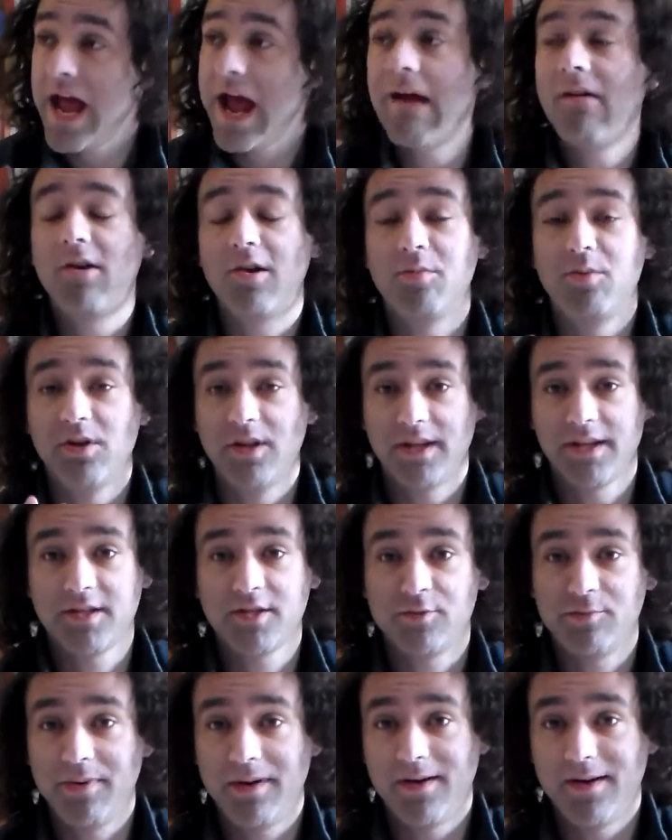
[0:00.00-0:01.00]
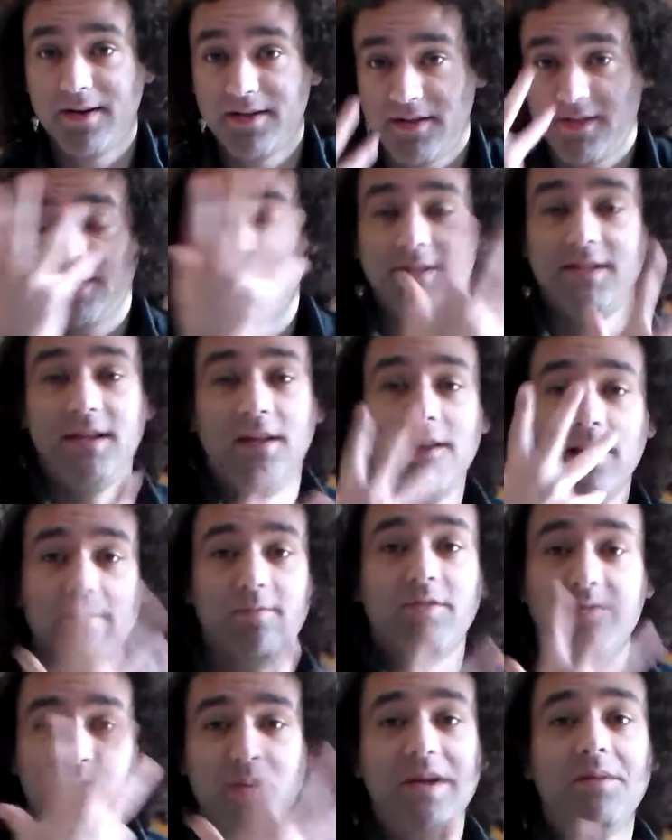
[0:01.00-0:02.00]
terrible experiences dealing
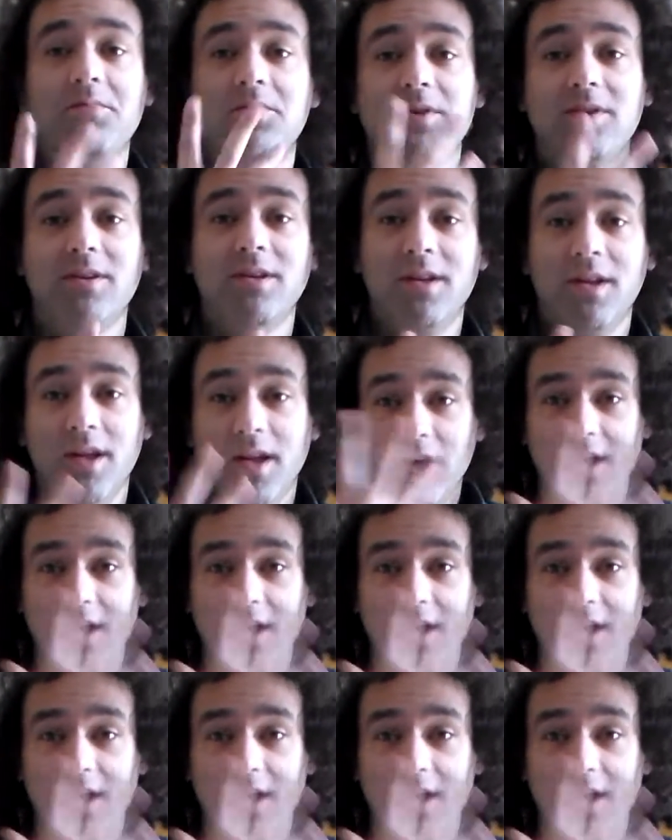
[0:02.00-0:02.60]
with people